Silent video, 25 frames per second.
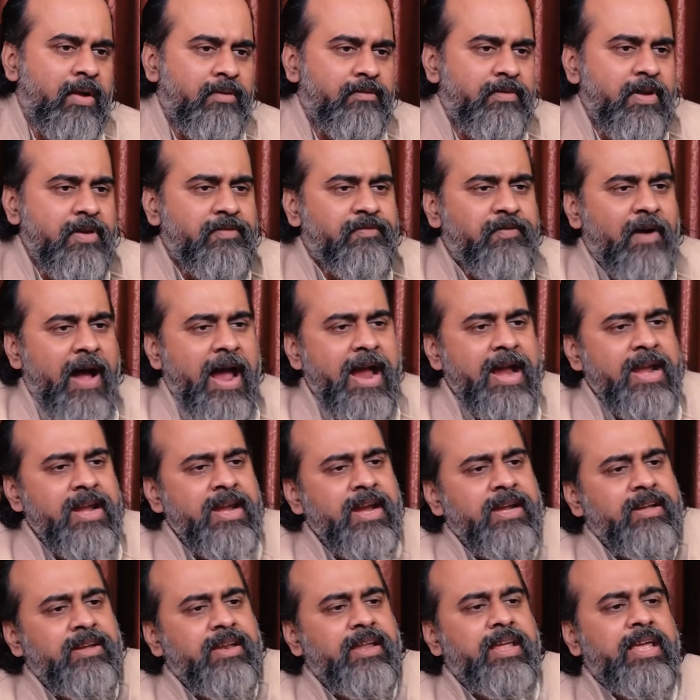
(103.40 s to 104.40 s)
we find
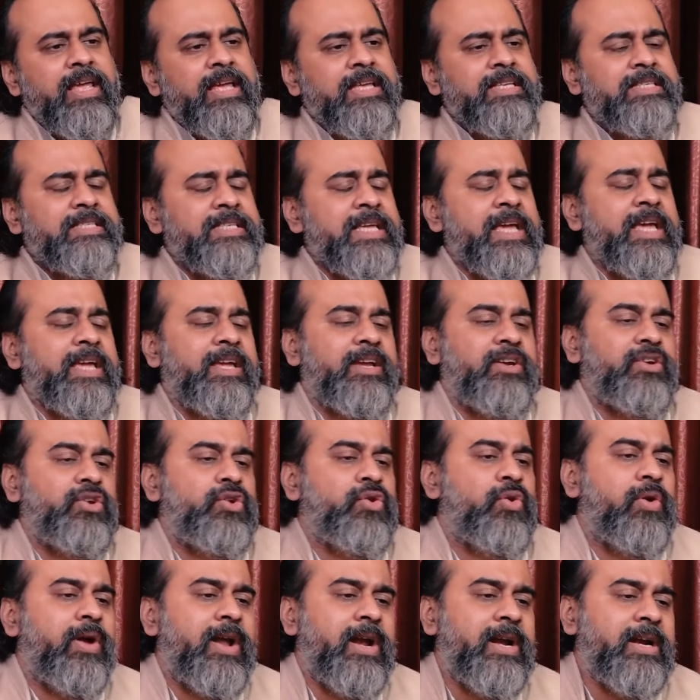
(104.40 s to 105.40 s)
it easy
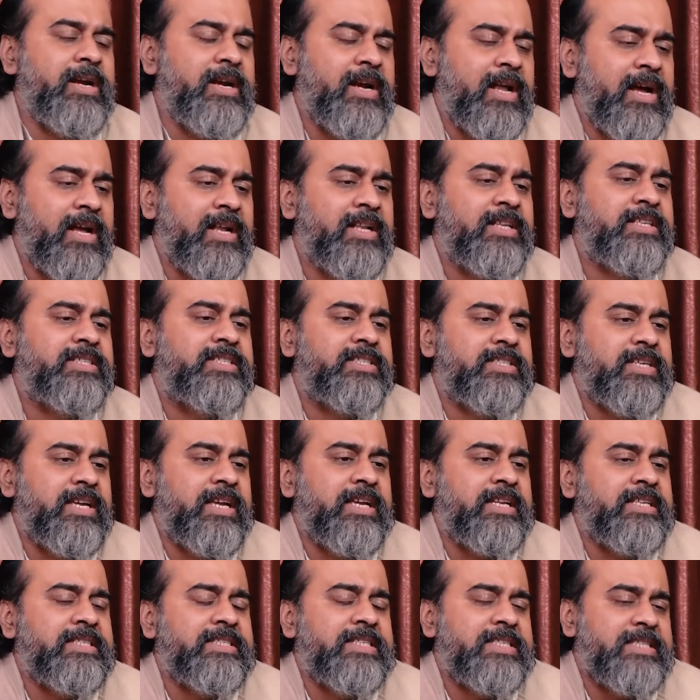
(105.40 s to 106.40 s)
to indulge
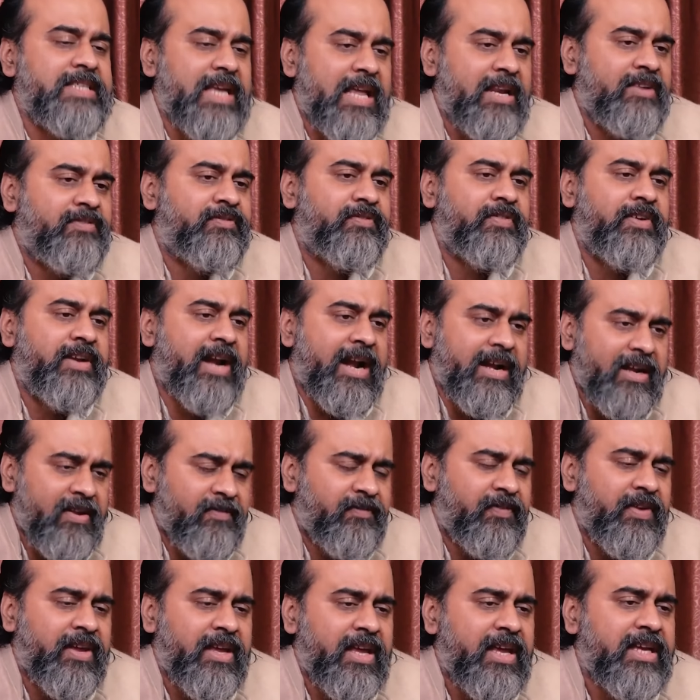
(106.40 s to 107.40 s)
in
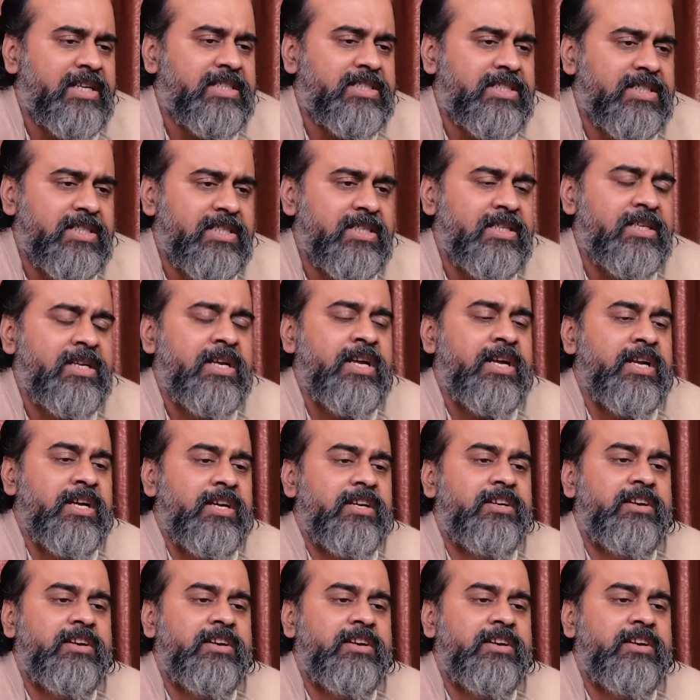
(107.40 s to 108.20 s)
self-gratification